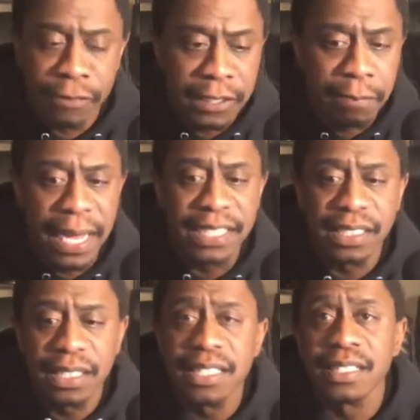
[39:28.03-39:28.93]
Imagine
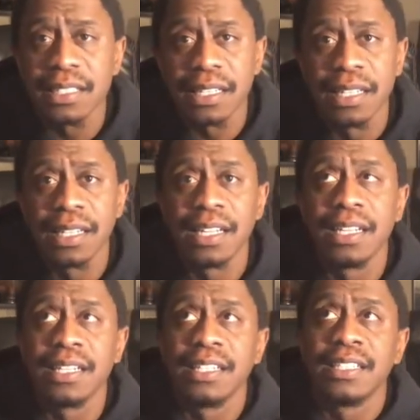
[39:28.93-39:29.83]
this,
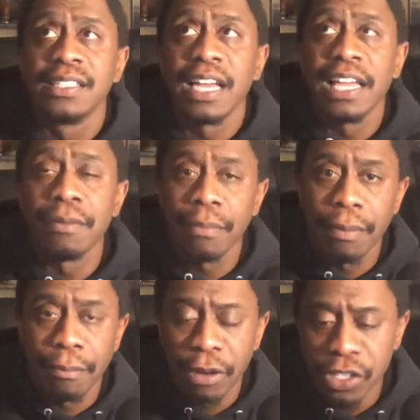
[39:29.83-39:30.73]
and
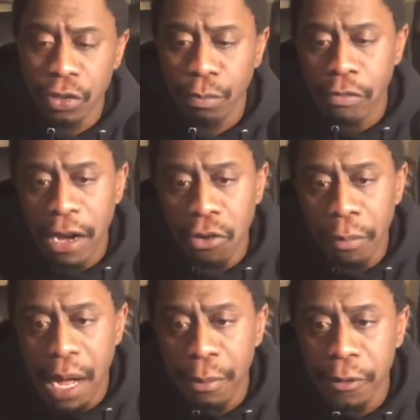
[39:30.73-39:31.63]
President Barack
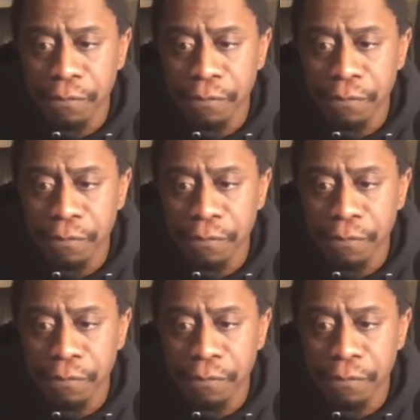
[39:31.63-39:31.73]
Obama,